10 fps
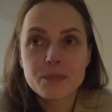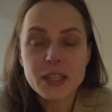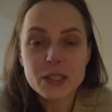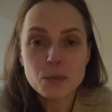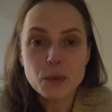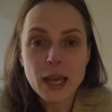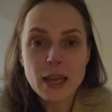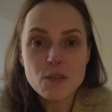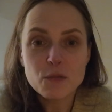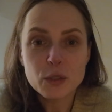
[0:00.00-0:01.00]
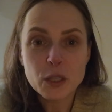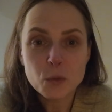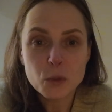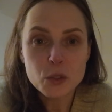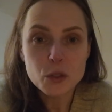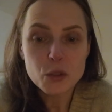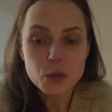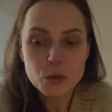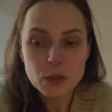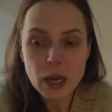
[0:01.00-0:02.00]
that's what I wanted to
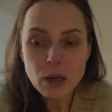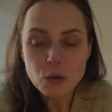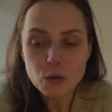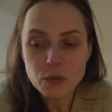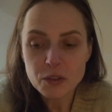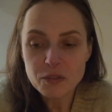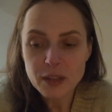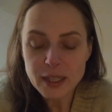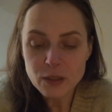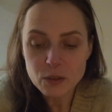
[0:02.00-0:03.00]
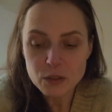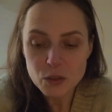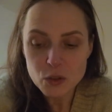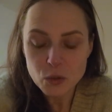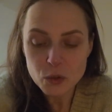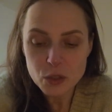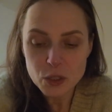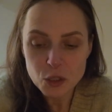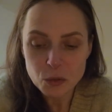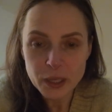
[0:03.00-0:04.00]
do now, reflect on this whole
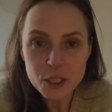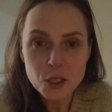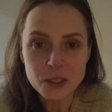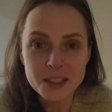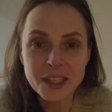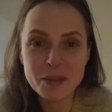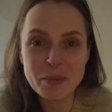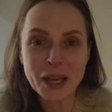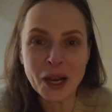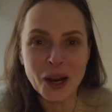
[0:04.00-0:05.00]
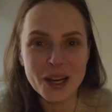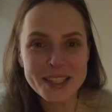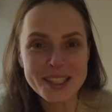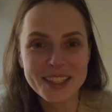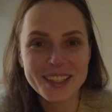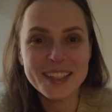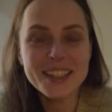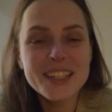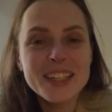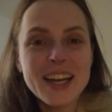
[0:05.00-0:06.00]
situation, because
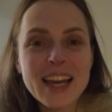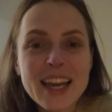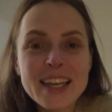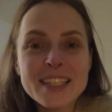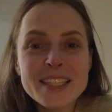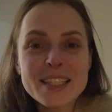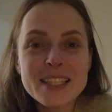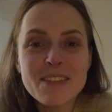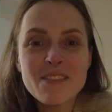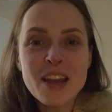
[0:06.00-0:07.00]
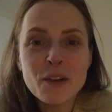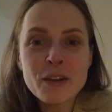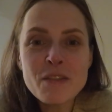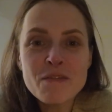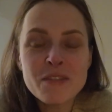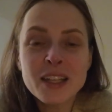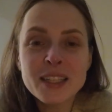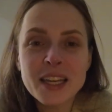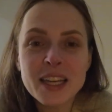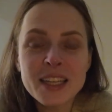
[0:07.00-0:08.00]
it is very
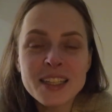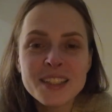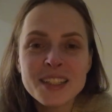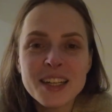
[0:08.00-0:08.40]
funny